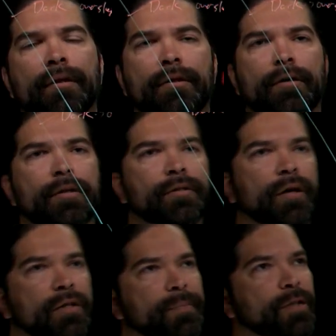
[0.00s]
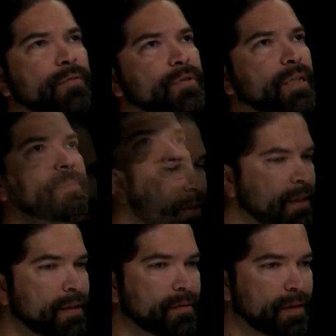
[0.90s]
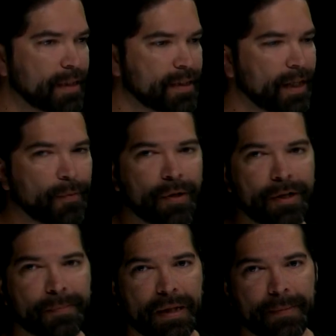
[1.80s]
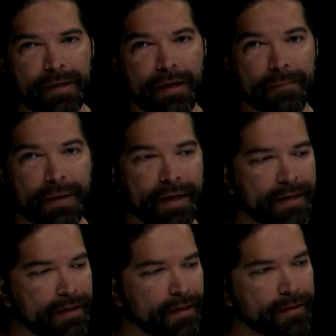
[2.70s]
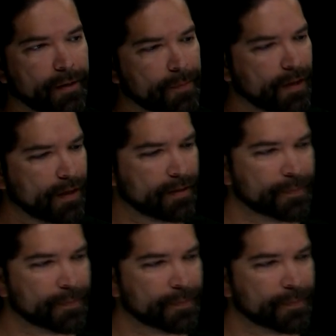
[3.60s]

The darkness caused me to oversleep. Let's say I wanted to blame it on my alarm clock.